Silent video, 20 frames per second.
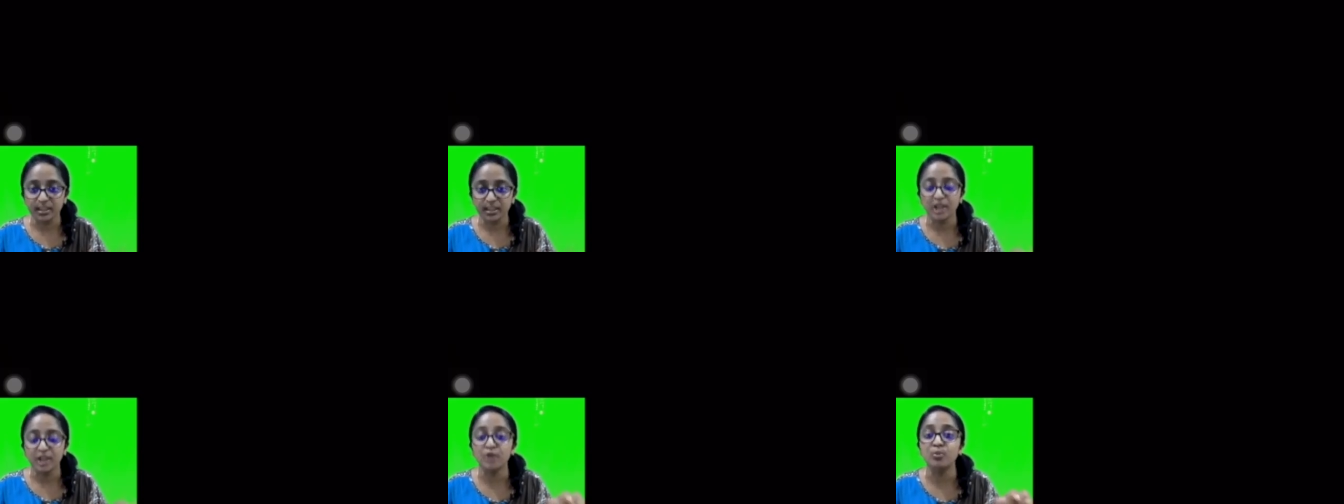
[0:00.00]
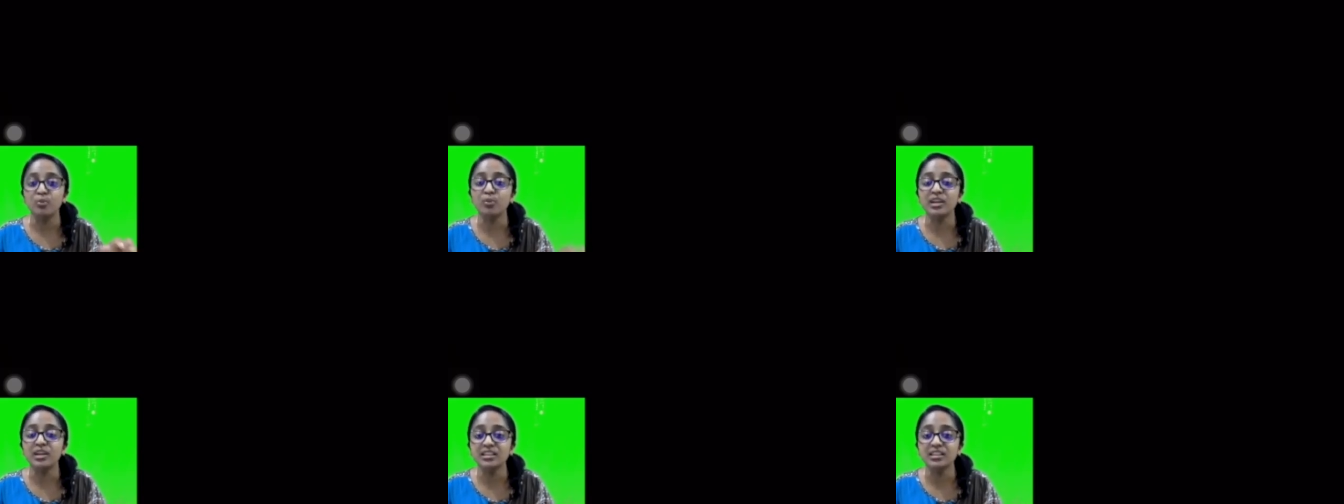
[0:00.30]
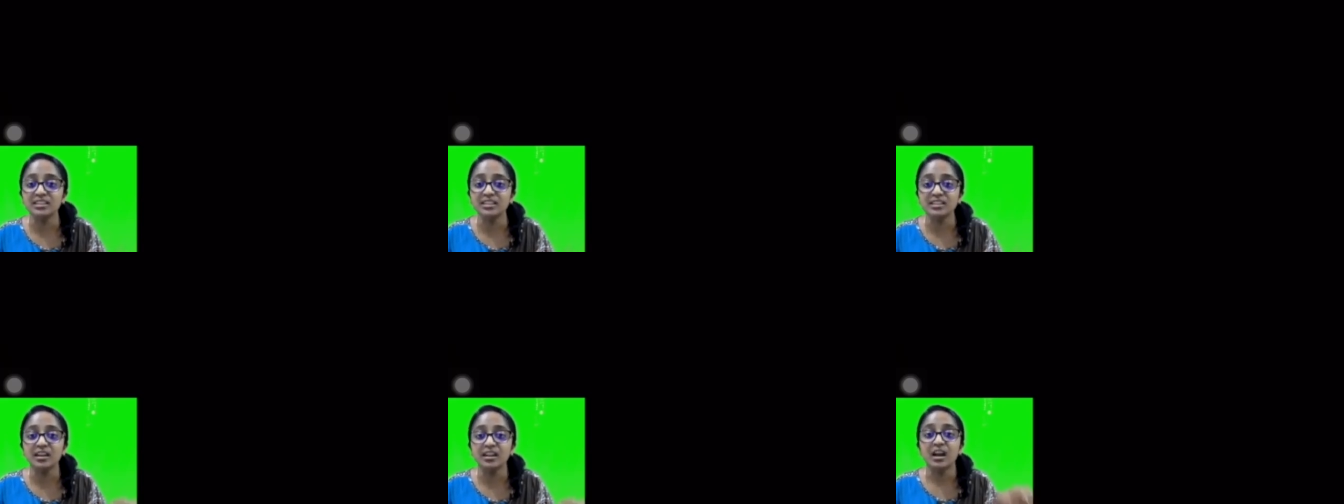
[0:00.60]
in
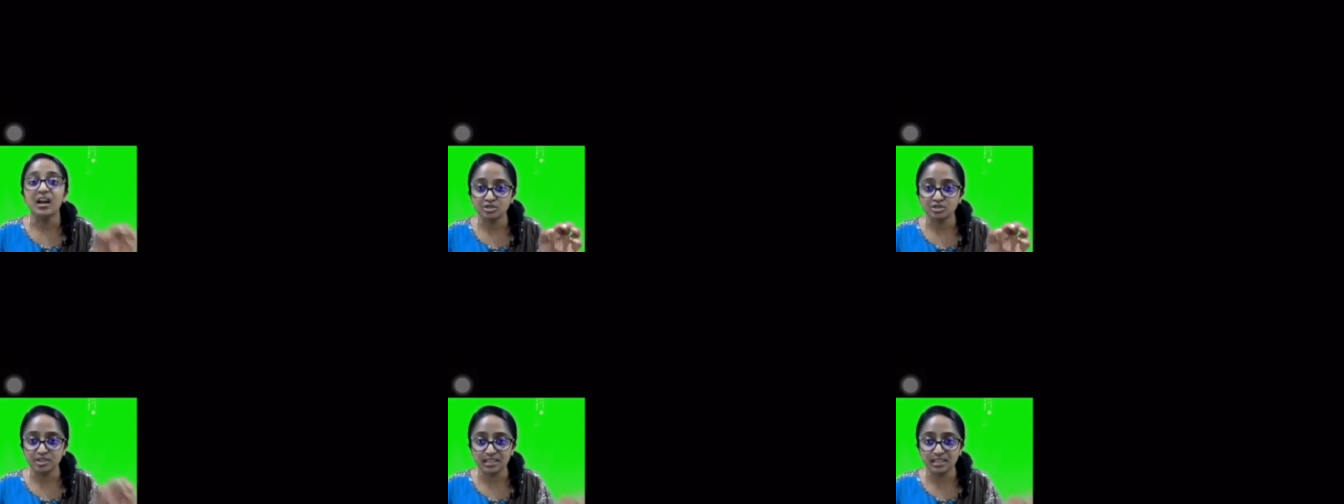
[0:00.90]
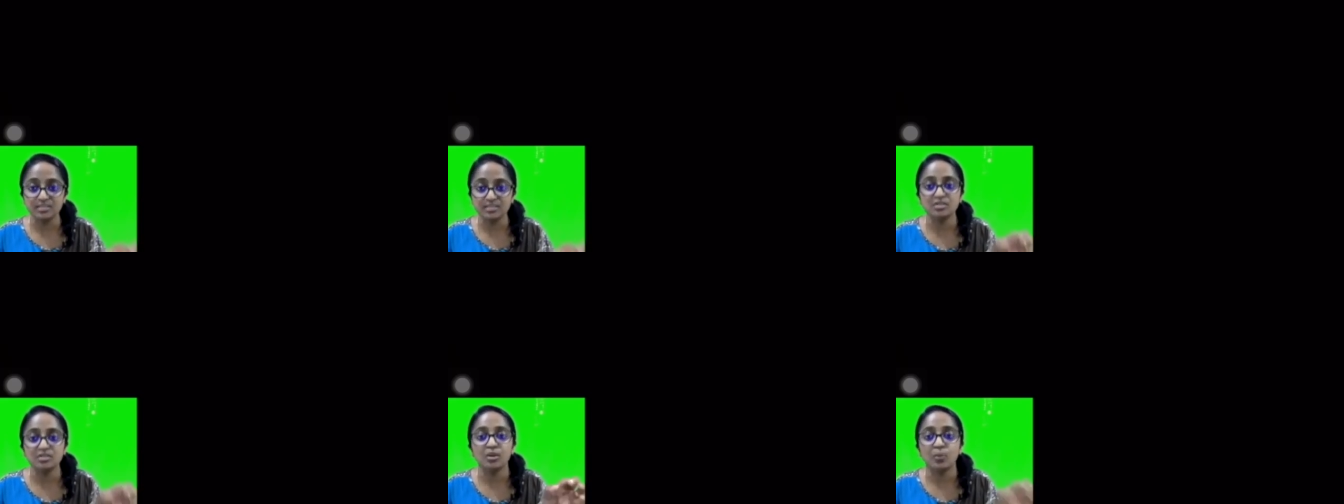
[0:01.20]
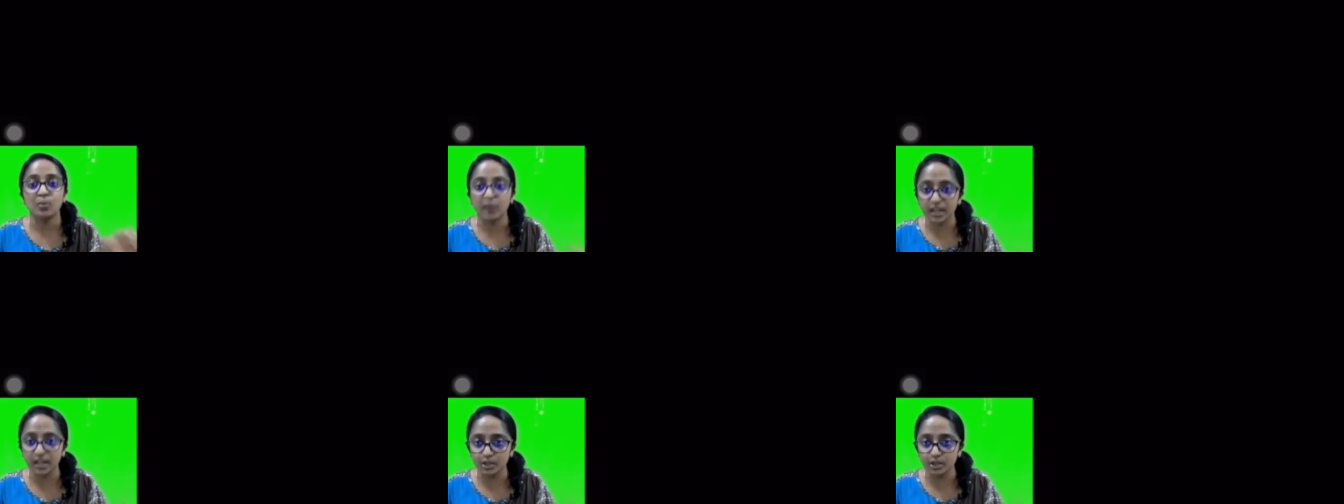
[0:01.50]
reading chest
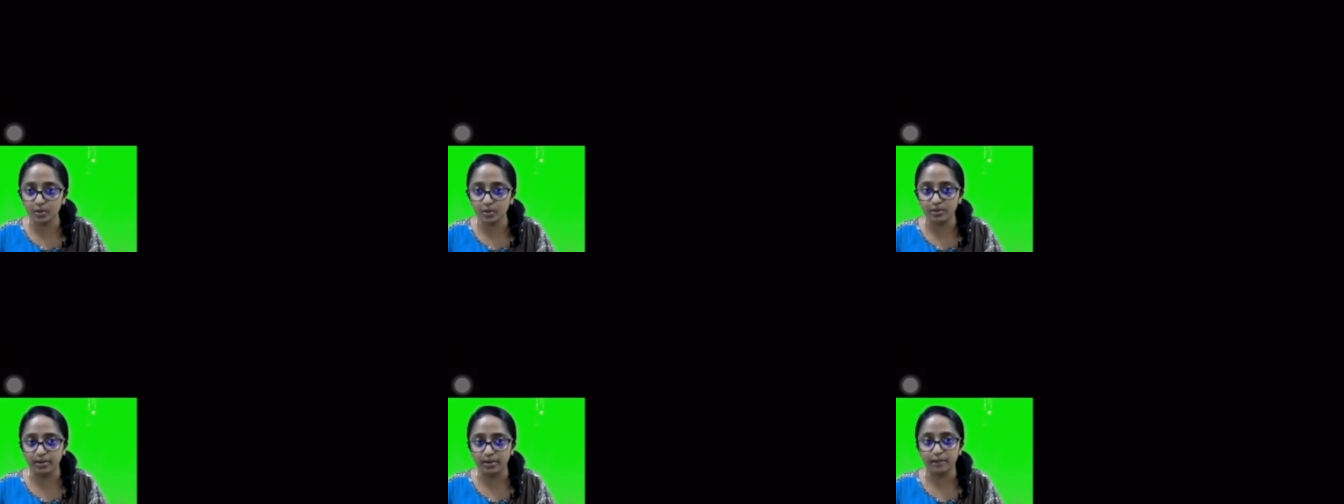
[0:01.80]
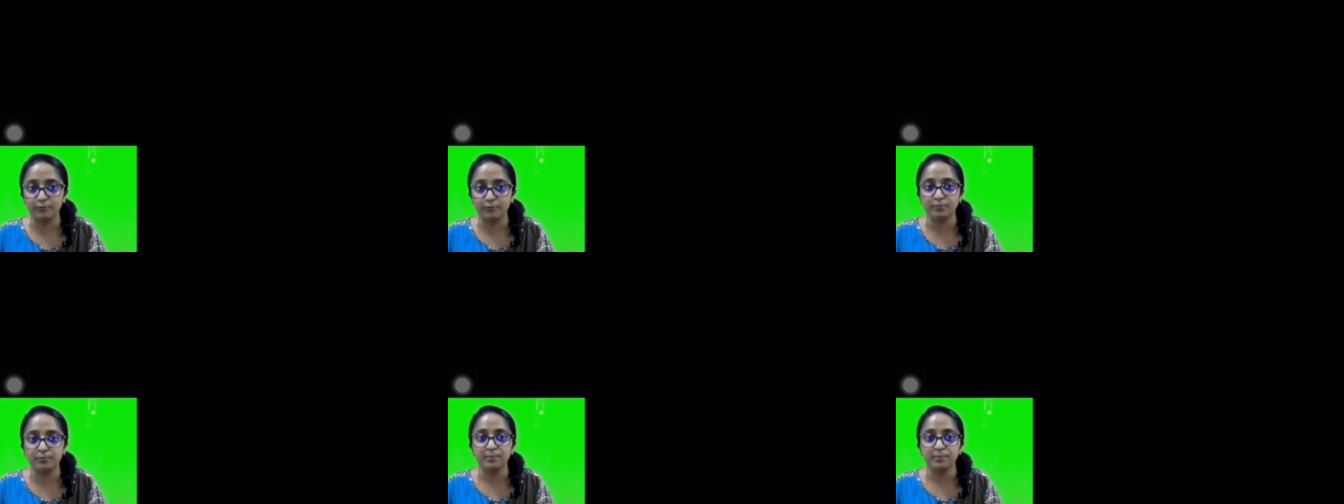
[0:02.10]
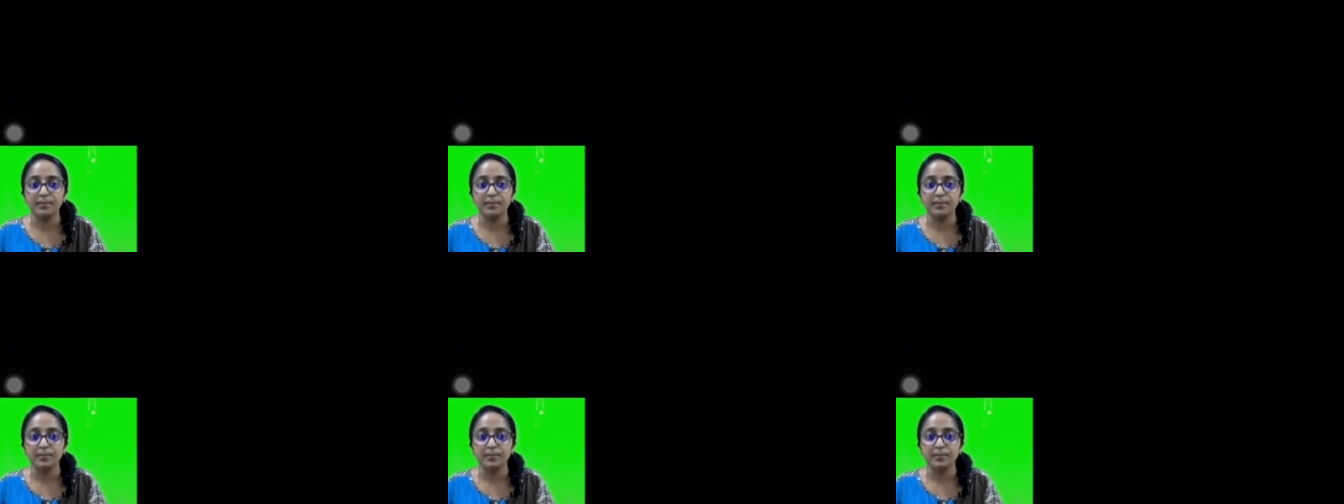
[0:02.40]
radiograph.